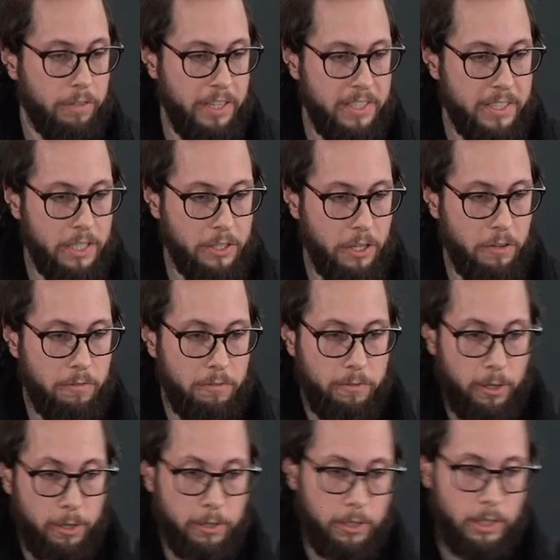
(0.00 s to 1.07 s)
reionisation
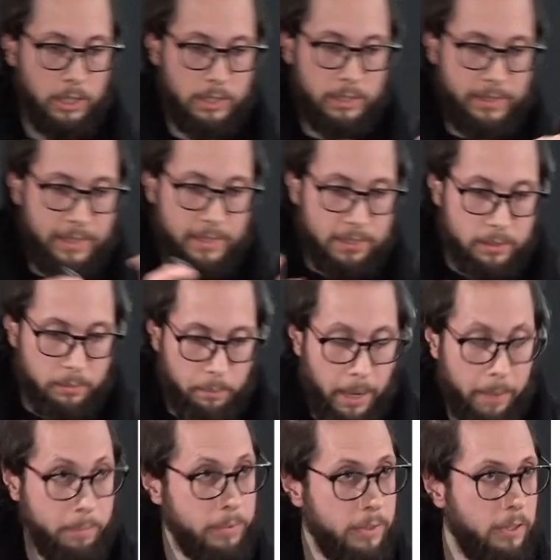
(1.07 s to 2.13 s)
for this
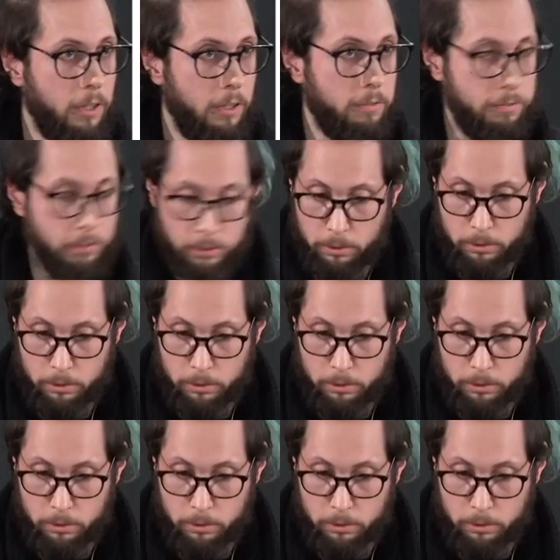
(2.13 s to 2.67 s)
map of